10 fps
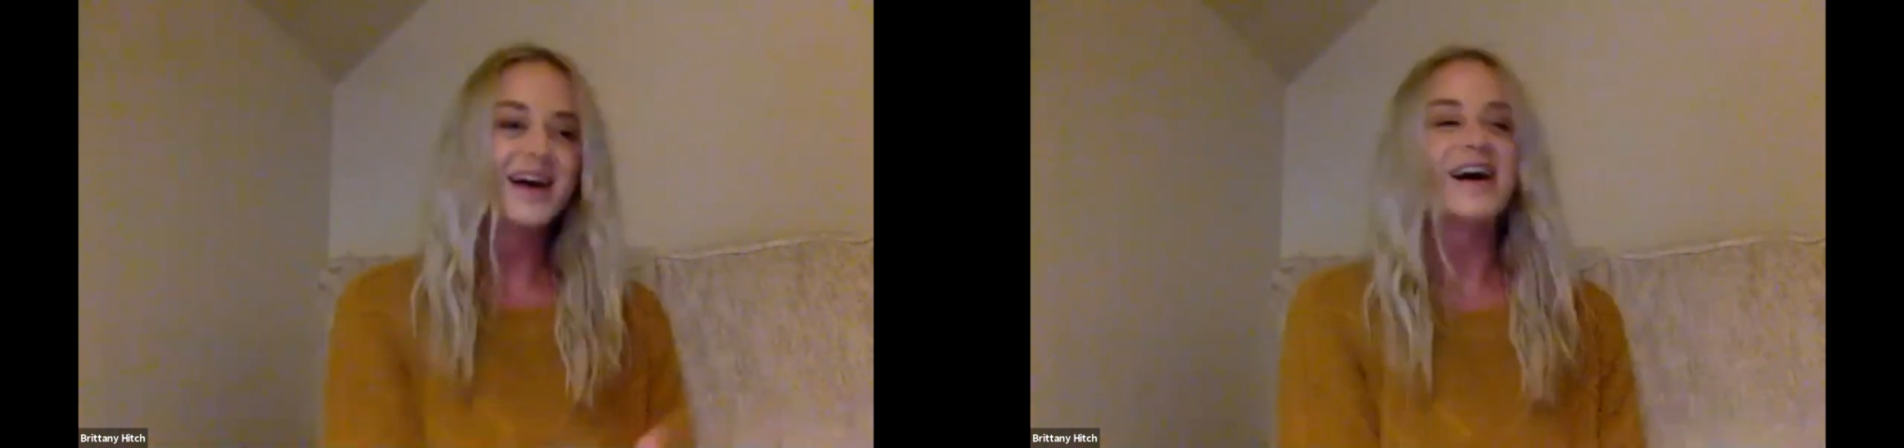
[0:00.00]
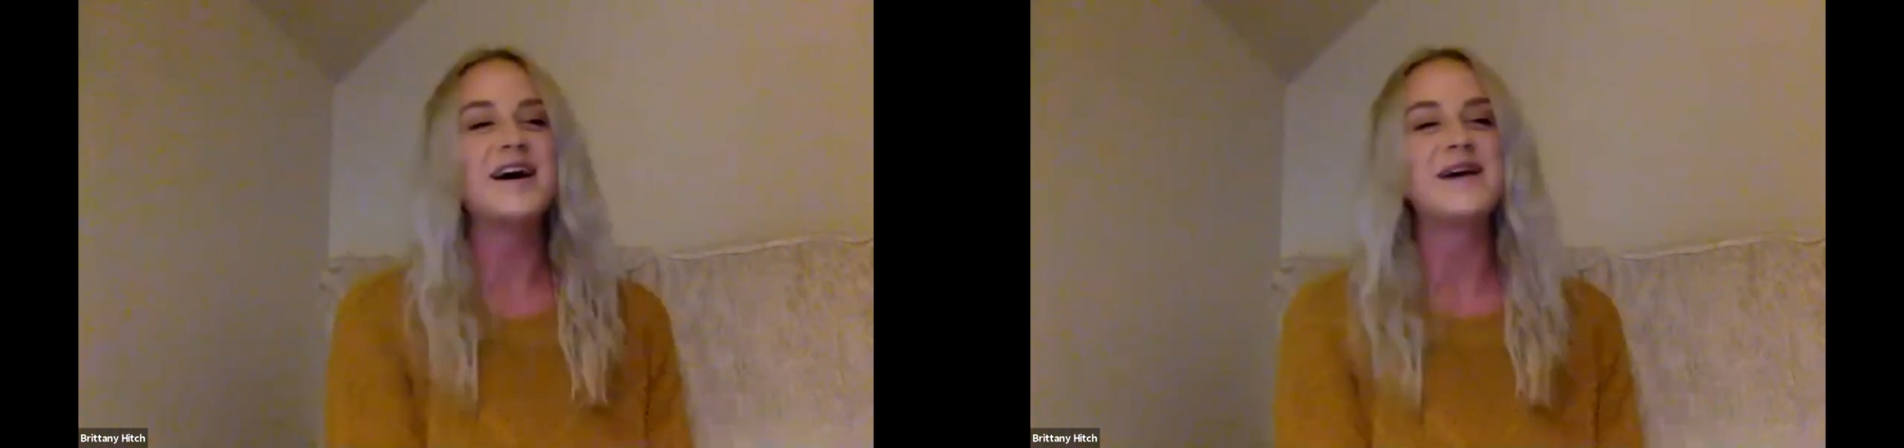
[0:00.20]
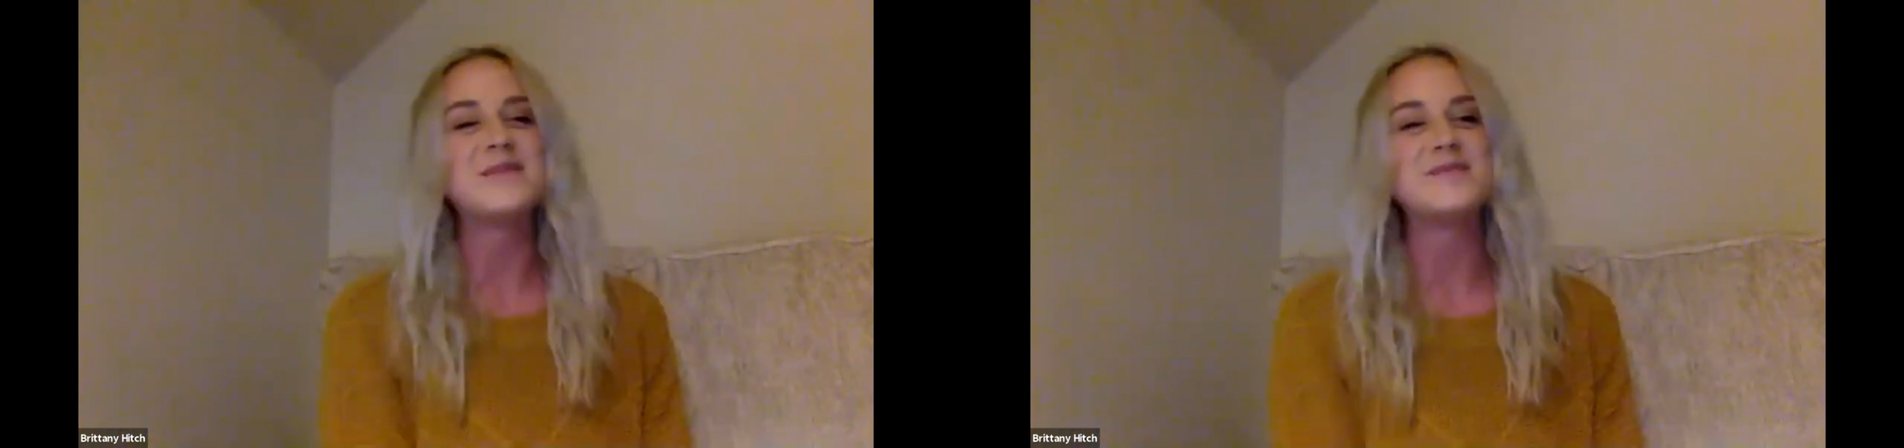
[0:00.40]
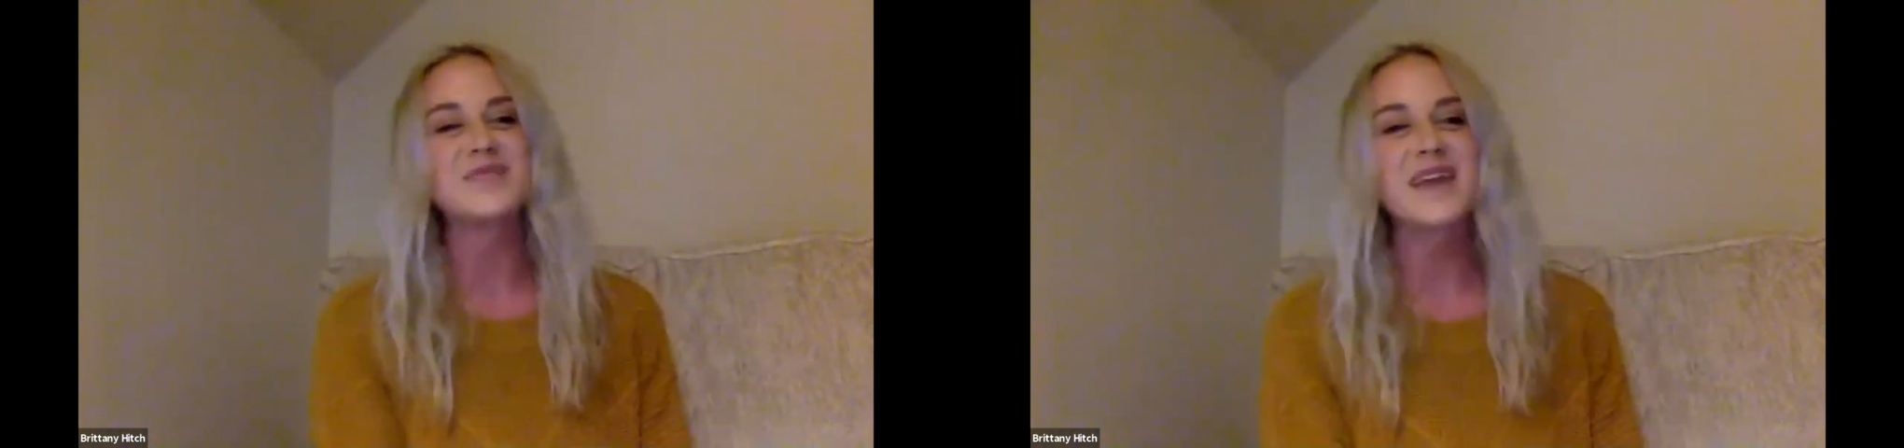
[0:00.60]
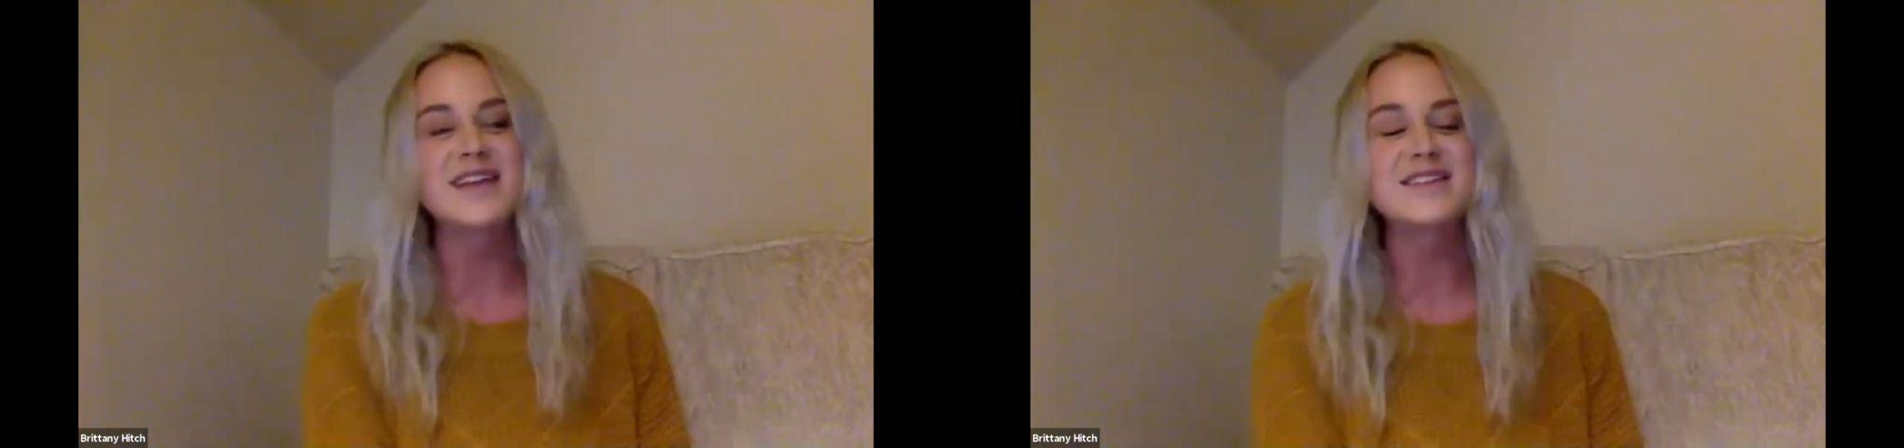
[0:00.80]
Um,
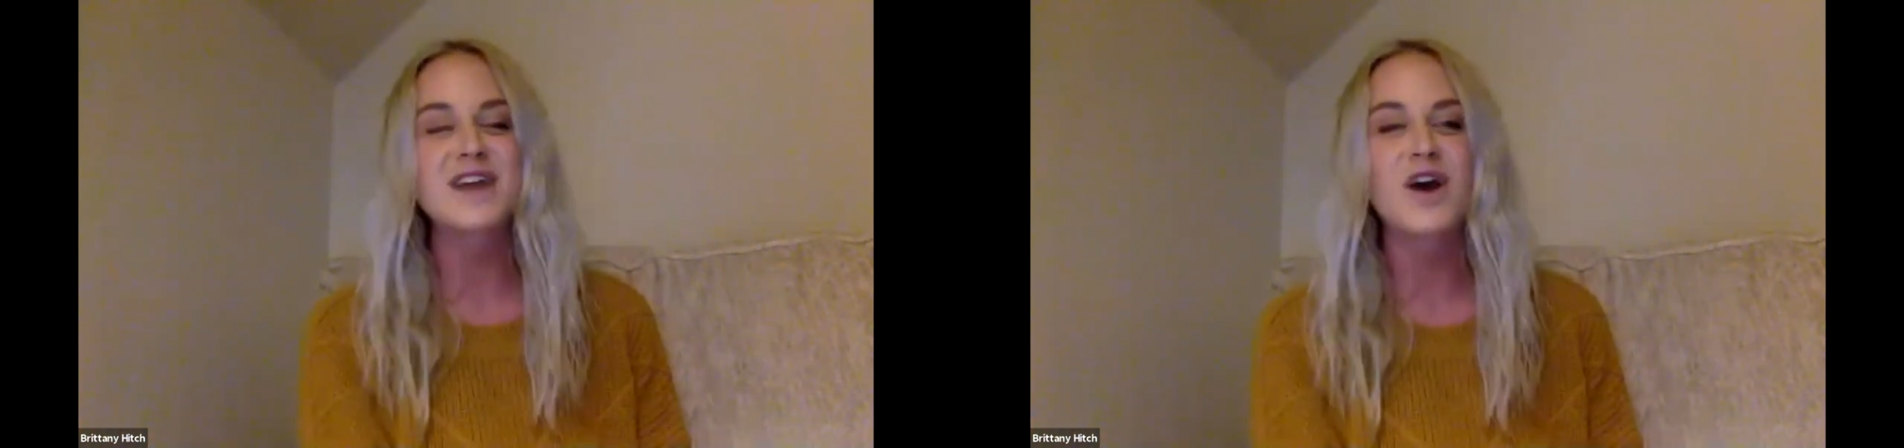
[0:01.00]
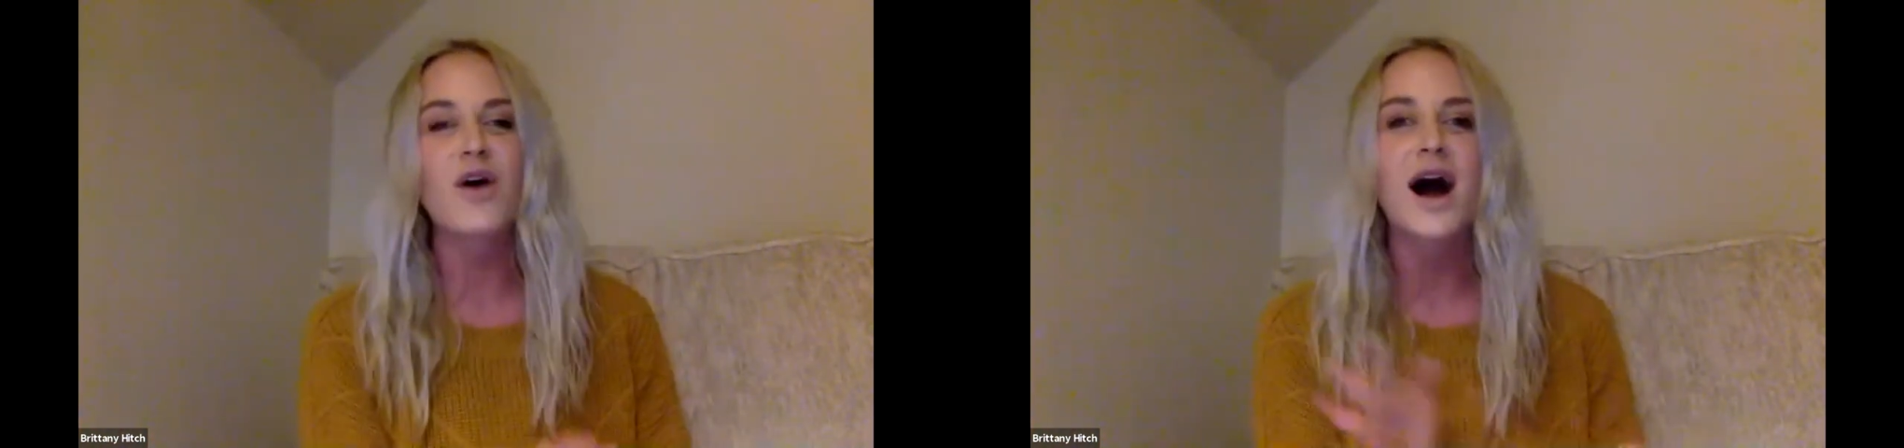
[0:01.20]
and so